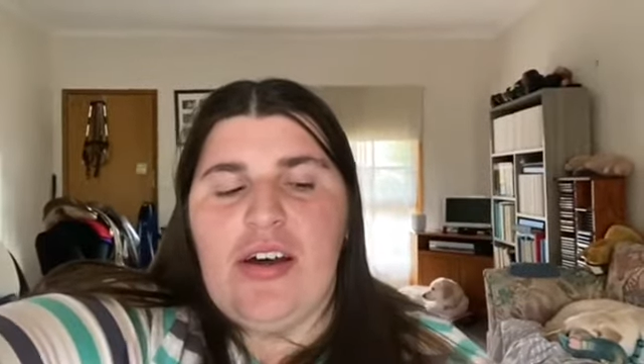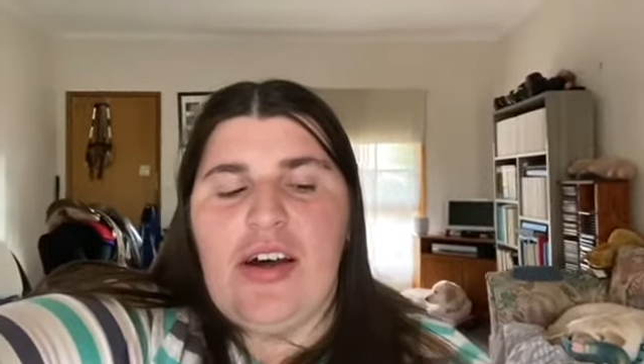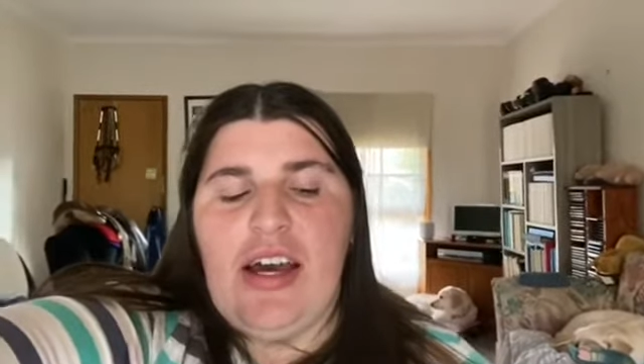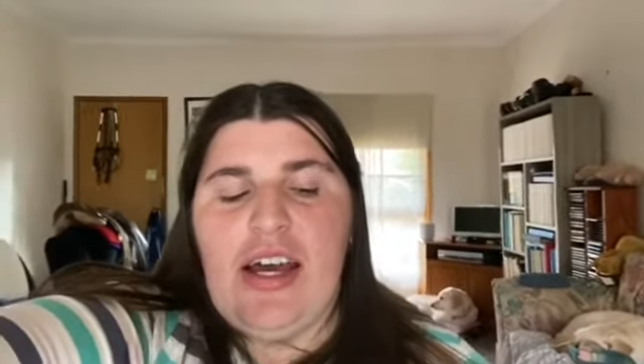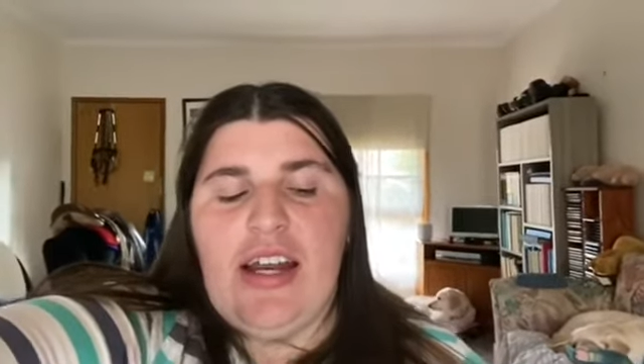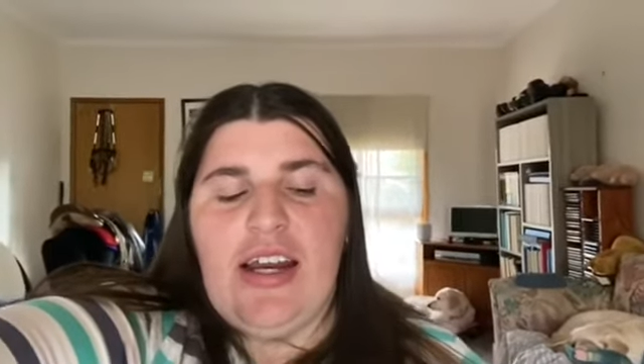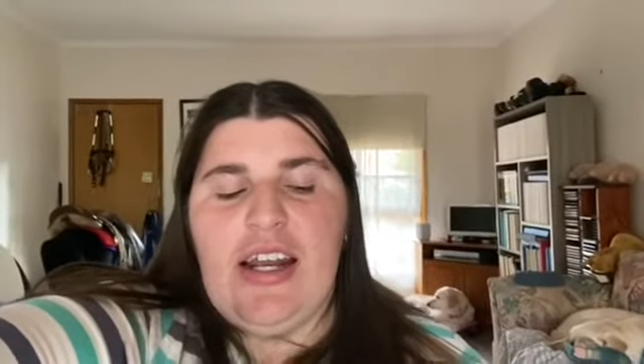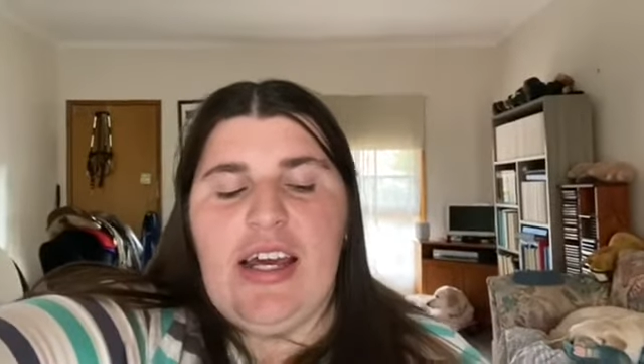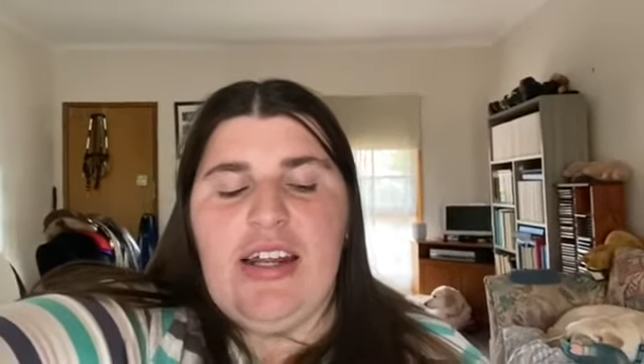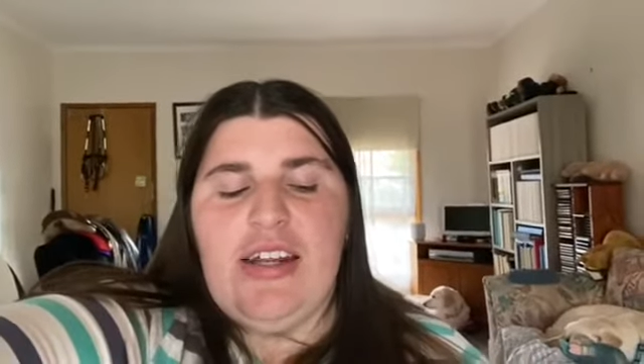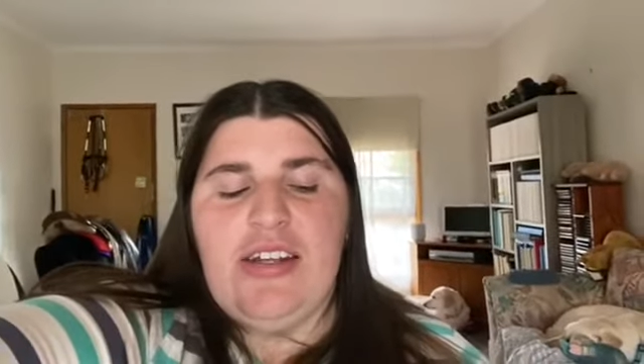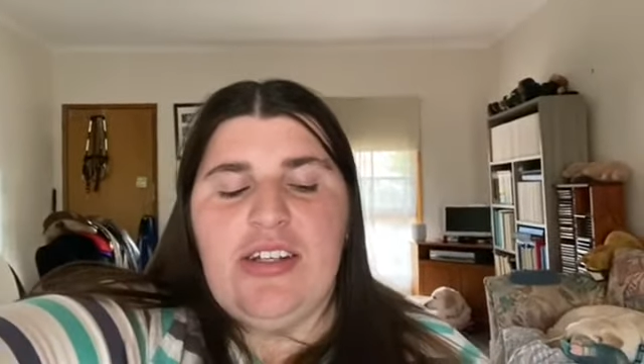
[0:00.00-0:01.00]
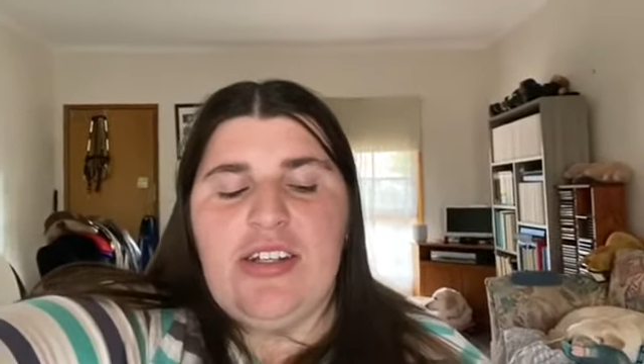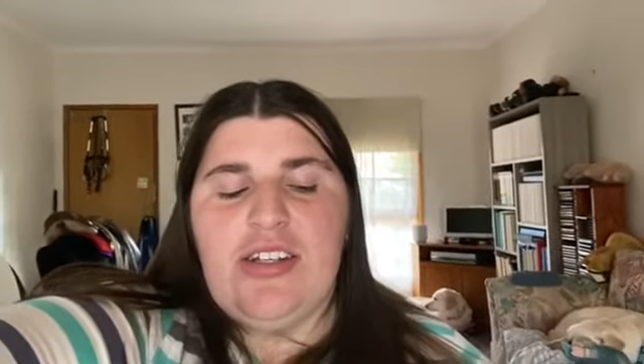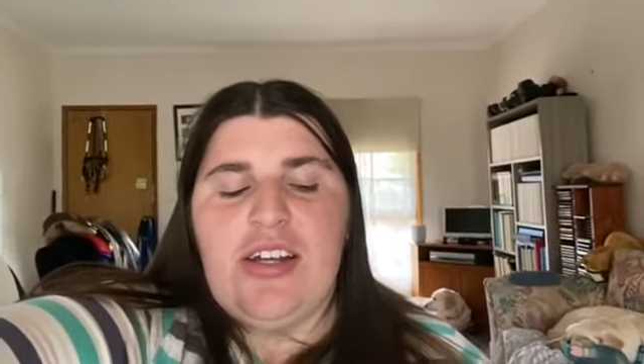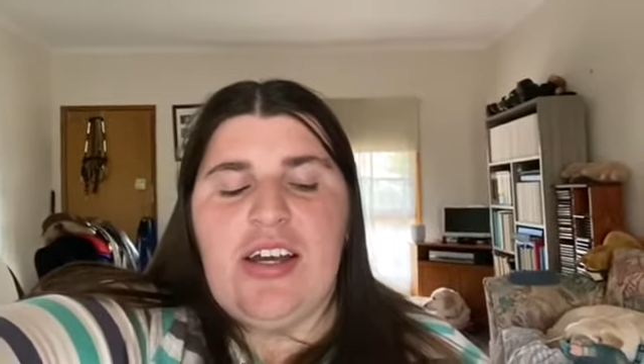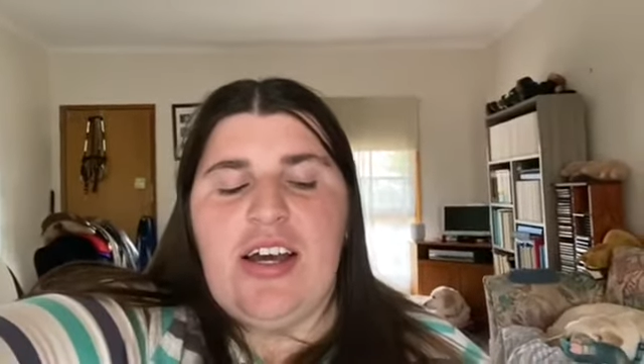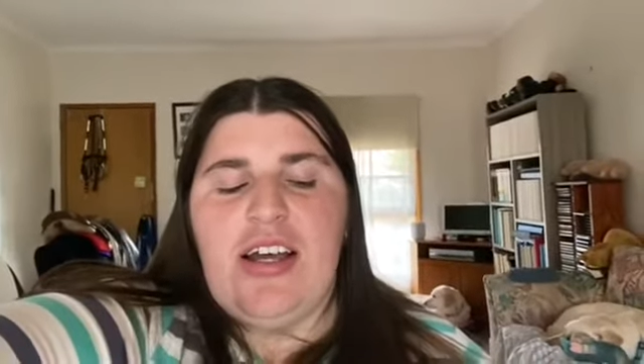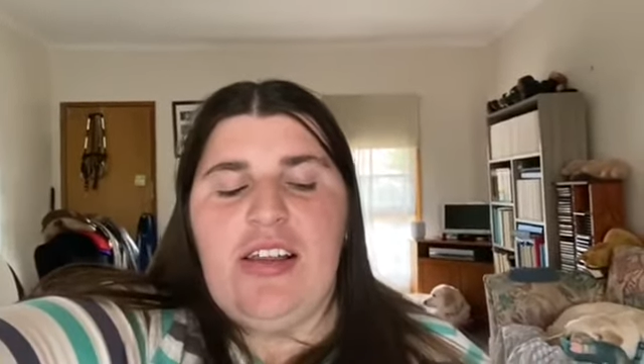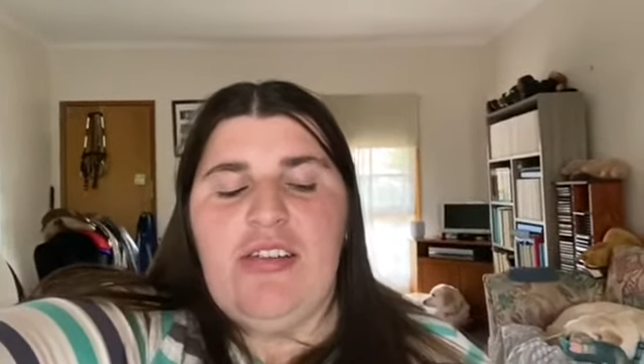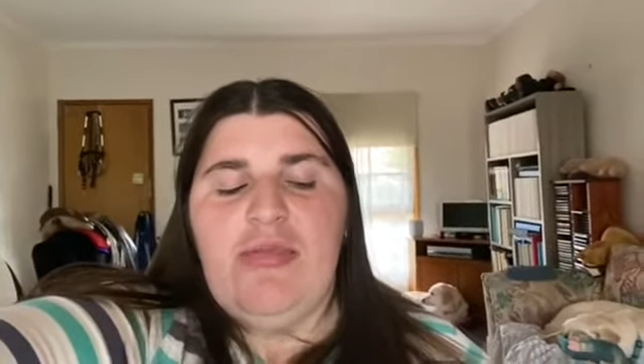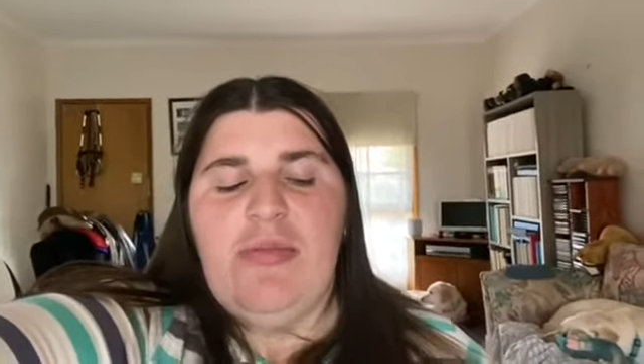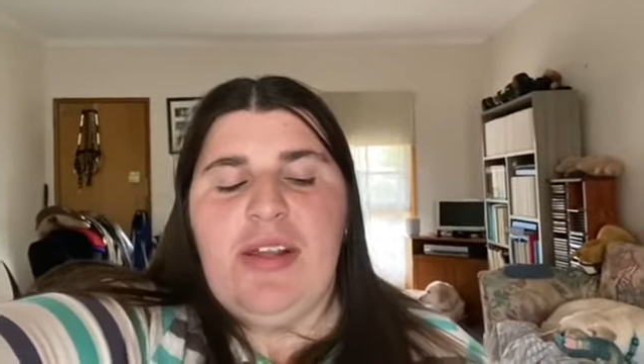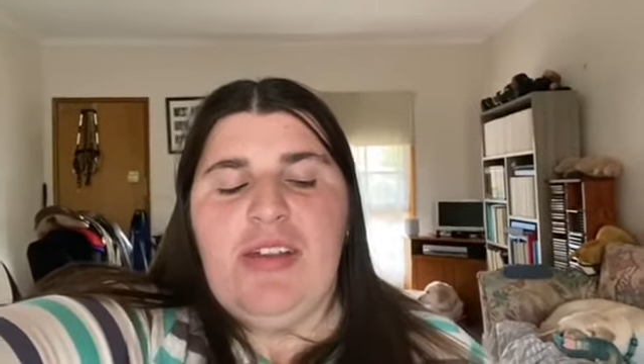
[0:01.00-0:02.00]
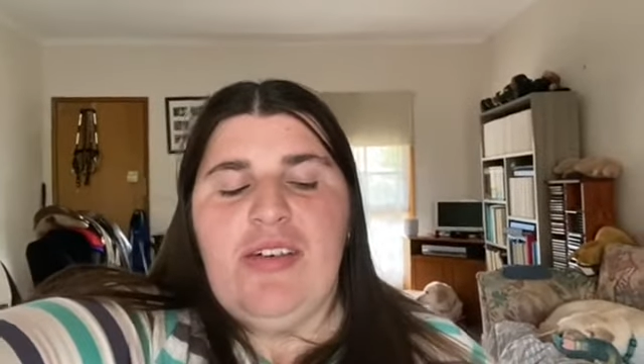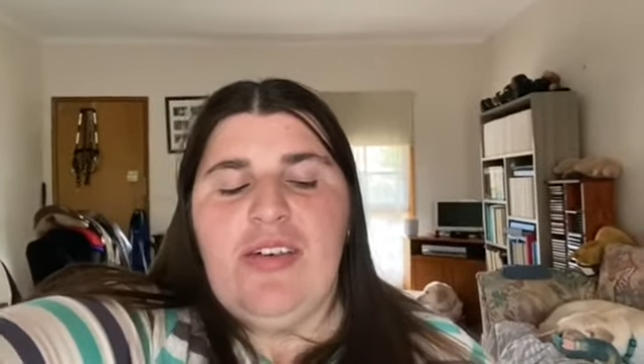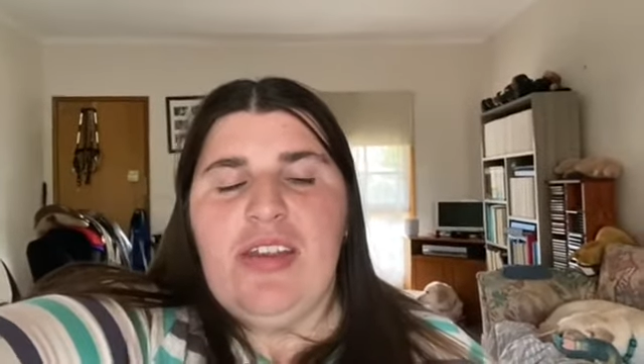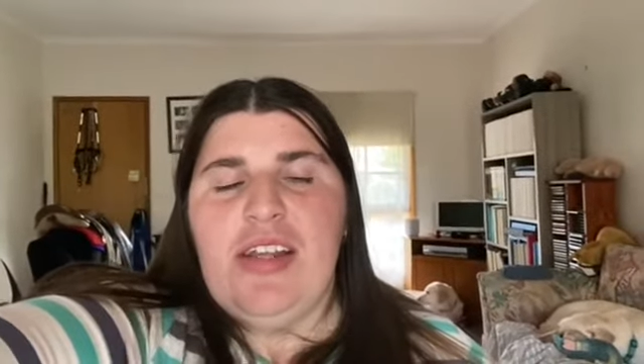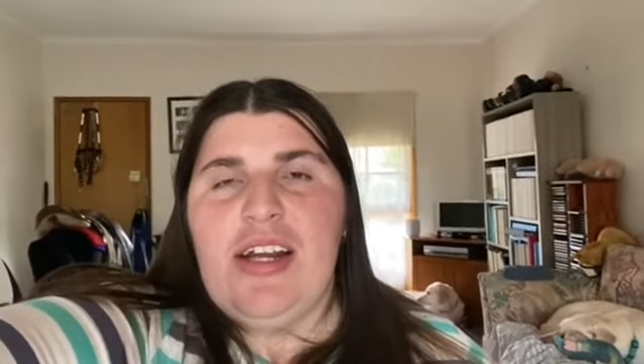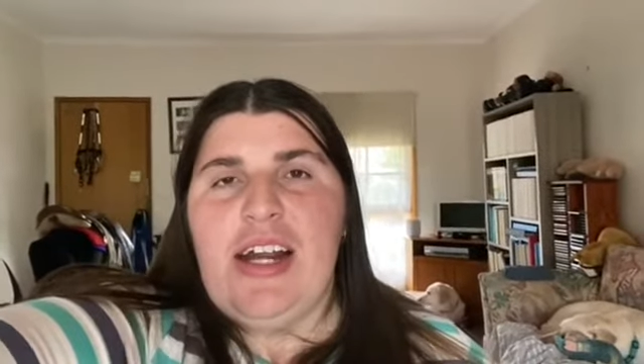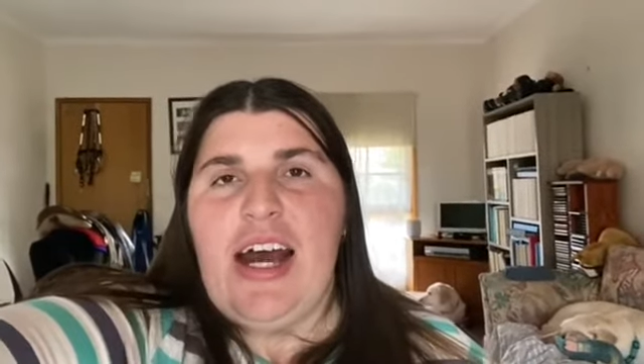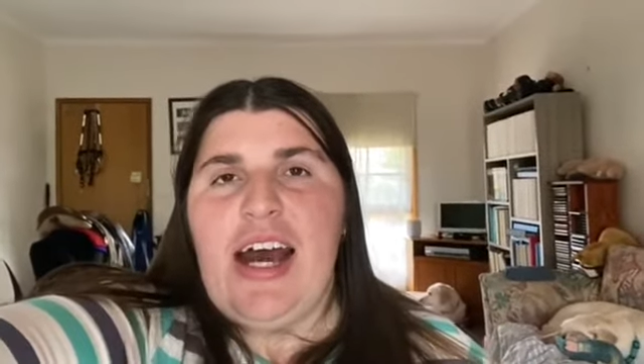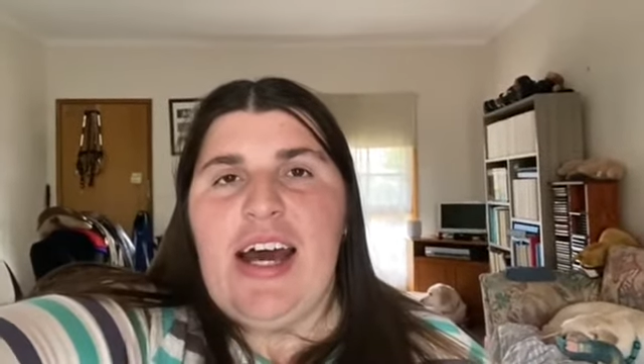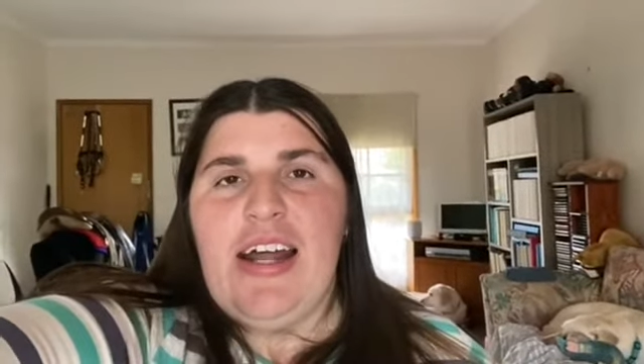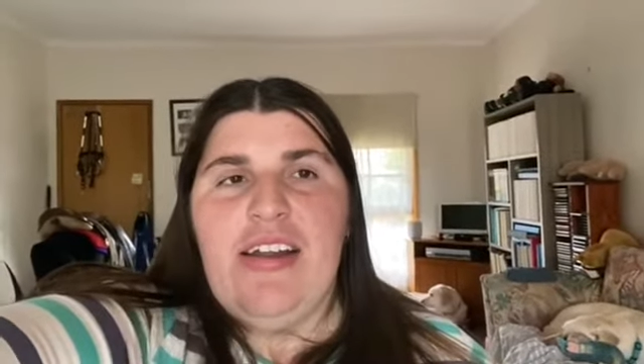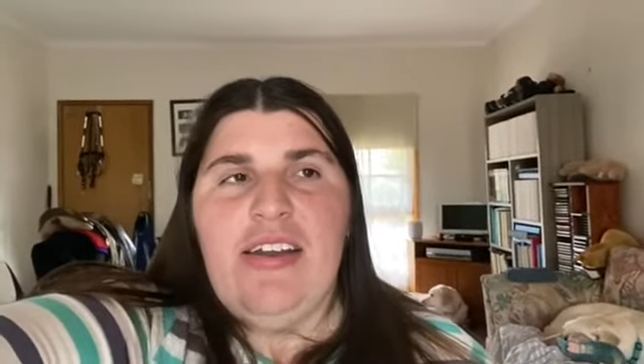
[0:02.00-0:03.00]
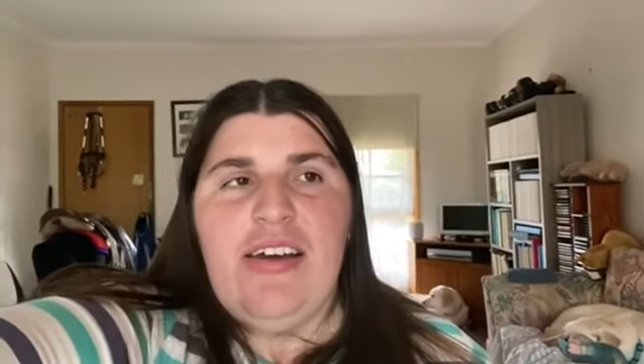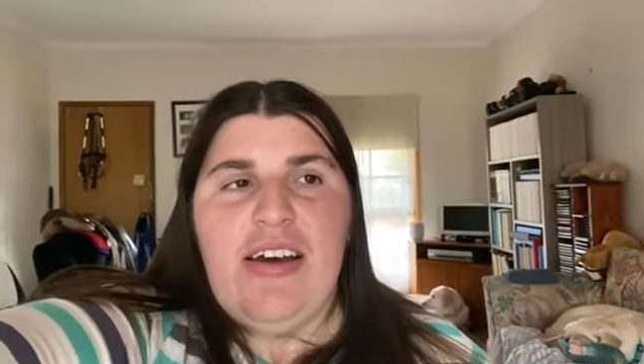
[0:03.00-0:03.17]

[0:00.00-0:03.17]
it needed a little bit longer than it had.